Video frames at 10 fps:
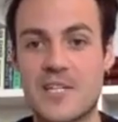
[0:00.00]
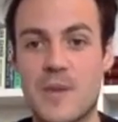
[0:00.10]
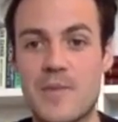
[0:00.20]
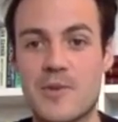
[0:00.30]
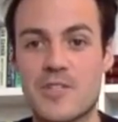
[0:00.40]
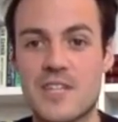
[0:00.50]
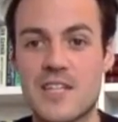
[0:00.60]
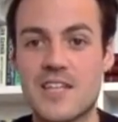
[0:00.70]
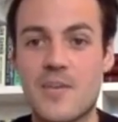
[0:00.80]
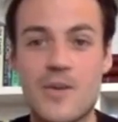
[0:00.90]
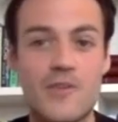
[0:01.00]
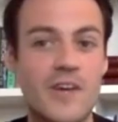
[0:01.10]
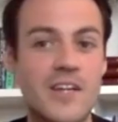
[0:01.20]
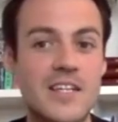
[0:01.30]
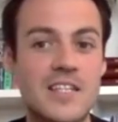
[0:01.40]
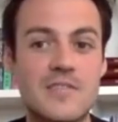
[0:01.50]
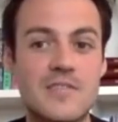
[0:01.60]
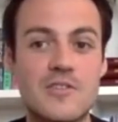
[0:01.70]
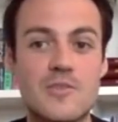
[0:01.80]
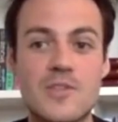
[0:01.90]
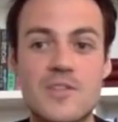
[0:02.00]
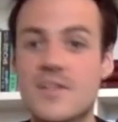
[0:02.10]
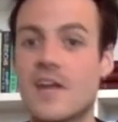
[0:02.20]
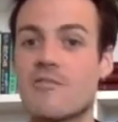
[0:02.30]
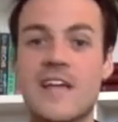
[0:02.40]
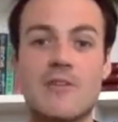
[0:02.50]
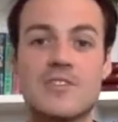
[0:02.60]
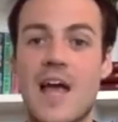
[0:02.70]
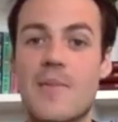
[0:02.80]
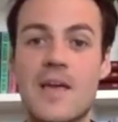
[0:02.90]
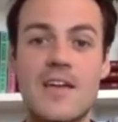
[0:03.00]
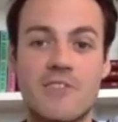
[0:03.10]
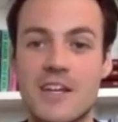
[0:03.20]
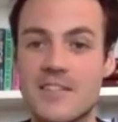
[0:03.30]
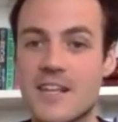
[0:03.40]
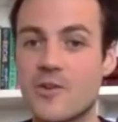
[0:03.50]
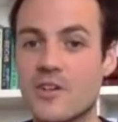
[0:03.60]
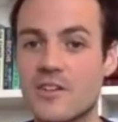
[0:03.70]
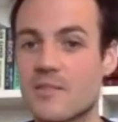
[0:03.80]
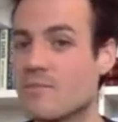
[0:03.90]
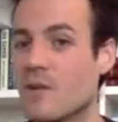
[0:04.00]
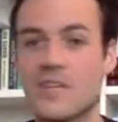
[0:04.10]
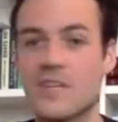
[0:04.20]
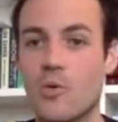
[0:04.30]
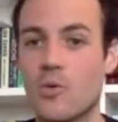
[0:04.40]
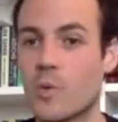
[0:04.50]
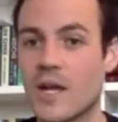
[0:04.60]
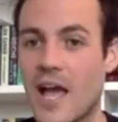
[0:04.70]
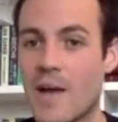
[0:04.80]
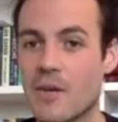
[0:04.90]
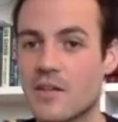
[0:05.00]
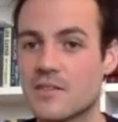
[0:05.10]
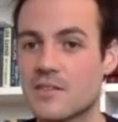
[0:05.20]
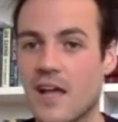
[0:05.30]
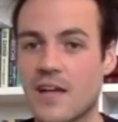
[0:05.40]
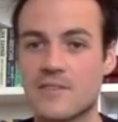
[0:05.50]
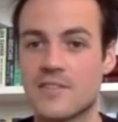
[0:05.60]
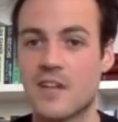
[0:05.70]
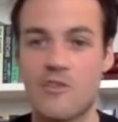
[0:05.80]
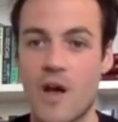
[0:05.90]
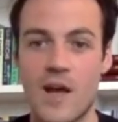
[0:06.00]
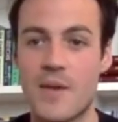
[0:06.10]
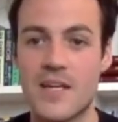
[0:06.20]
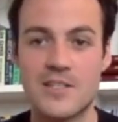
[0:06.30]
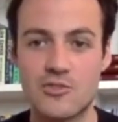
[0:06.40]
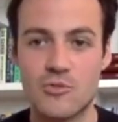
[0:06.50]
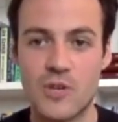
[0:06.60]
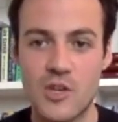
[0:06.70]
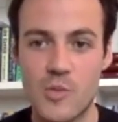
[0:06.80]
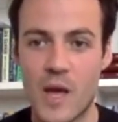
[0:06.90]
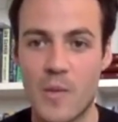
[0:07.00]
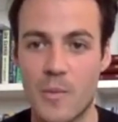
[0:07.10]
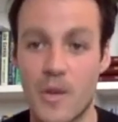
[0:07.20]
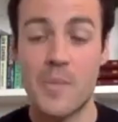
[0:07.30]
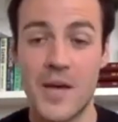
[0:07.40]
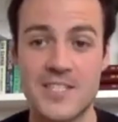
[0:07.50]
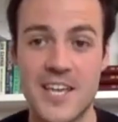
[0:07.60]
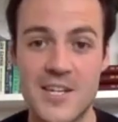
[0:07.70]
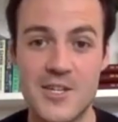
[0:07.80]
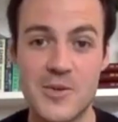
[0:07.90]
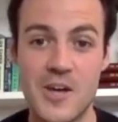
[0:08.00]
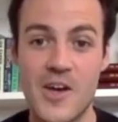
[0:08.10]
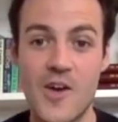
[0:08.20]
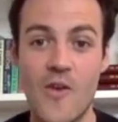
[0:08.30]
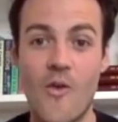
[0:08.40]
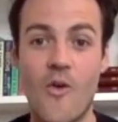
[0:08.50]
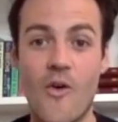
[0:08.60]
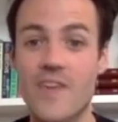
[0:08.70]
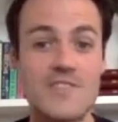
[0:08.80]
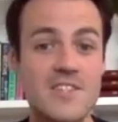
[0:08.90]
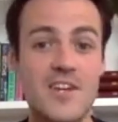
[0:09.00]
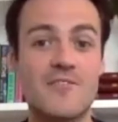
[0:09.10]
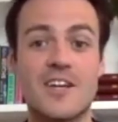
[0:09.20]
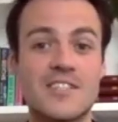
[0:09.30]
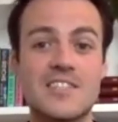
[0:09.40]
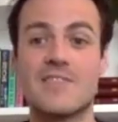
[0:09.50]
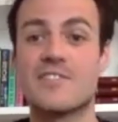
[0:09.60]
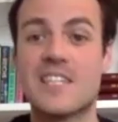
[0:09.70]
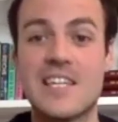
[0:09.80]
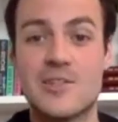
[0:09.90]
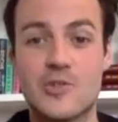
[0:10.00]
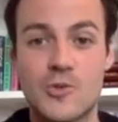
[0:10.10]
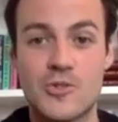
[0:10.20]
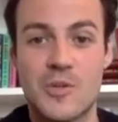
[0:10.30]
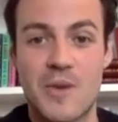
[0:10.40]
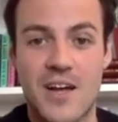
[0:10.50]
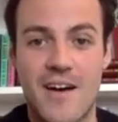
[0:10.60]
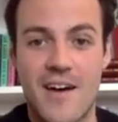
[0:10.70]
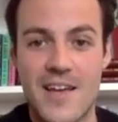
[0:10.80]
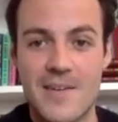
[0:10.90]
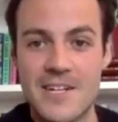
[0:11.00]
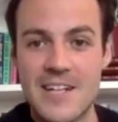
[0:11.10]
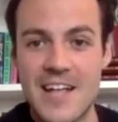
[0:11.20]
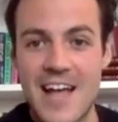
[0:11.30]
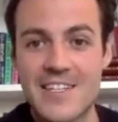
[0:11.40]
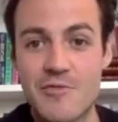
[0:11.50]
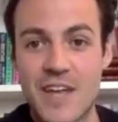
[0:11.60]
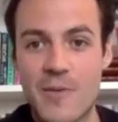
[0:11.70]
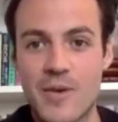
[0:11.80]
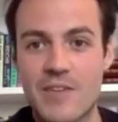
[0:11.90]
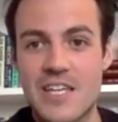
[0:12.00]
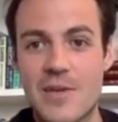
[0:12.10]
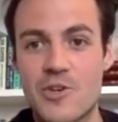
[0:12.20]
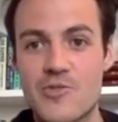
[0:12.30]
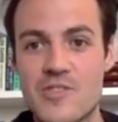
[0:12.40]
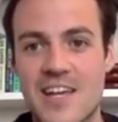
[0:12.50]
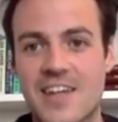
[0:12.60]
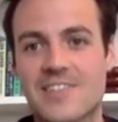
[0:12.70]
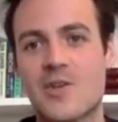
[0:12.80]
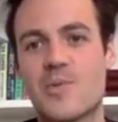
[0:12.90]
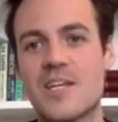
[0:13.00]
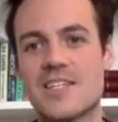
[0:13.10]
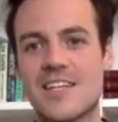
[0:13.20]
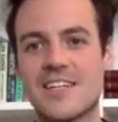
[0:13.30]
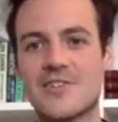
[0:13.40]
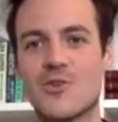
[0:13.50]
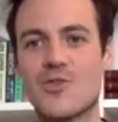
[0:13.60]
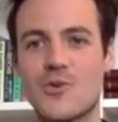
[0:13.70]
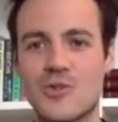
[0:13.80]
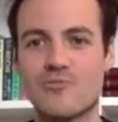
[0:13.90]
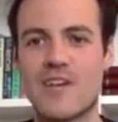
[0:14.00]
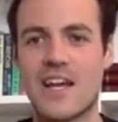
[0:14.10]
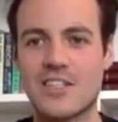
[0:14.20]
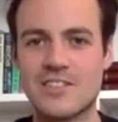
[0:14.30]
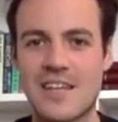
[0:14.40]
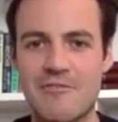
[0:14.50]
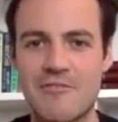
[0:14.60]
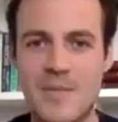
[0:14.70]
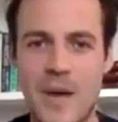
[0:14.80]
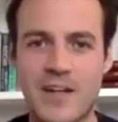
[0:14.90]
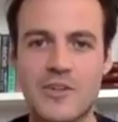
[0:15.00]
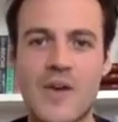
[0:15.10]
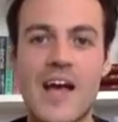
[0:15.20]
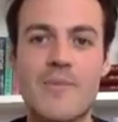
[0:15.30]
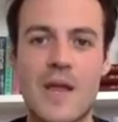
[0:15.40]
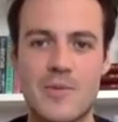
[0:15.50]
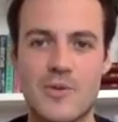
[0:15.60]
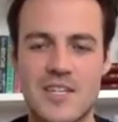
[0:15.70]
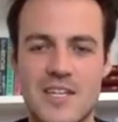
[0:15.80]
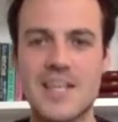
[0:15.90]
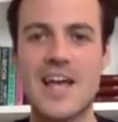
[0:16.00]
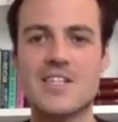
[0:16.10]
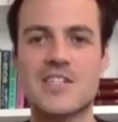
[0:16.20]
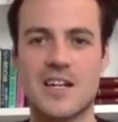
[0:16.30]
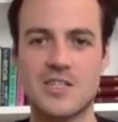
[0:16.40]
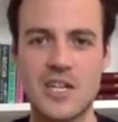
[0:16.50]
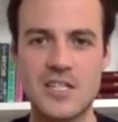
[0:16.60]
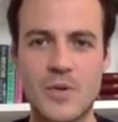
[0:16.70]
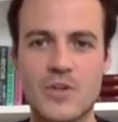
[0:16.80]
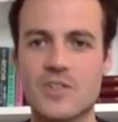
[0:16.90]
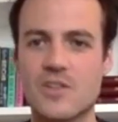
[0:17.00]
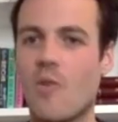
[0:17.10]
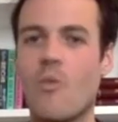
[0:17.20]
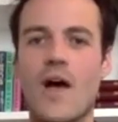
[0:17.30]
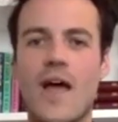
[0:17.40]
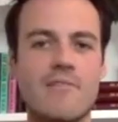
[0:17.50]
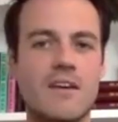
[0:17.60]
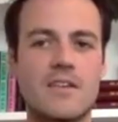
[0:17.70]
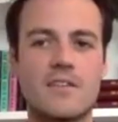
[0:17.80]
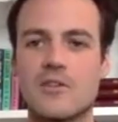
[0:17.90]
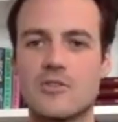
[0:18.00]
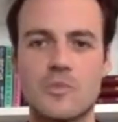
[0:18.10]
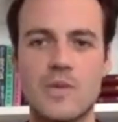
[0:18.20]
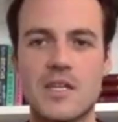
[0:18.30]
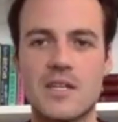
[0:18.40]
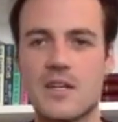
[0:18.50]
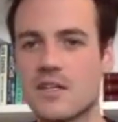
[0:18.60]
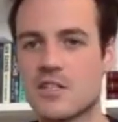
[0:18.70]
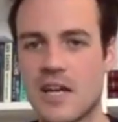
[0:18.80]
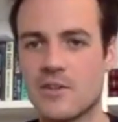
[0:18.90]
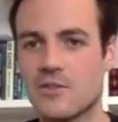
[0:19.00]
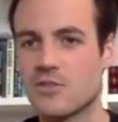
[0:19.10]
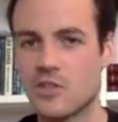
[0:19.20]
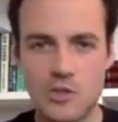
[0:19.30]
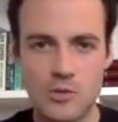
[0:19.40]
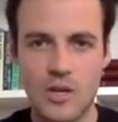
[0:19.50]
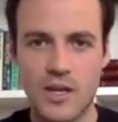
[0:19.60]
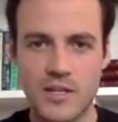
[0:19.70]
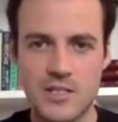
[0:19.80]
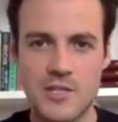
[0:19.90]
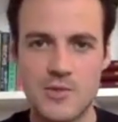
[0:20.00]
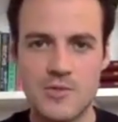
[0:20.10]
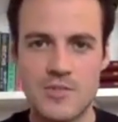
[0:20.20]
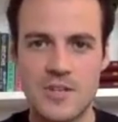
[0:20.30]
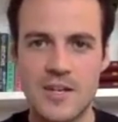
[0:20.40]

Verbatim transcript: Playbox Theatre, where you'll find interviews with star of Downton Abbey, Phyllis Logan, multi award winning Hamlet, and star of I May Destroy You, pa- Paapa Essiedu, or even the star of 1917, George Mackay. And don't forget, we'd love to hear what you think. So please send us your thoughts, reactions, and feedback to at Playbox Theatre, hashtag Chatterbox, on whatever social media channels you like to use.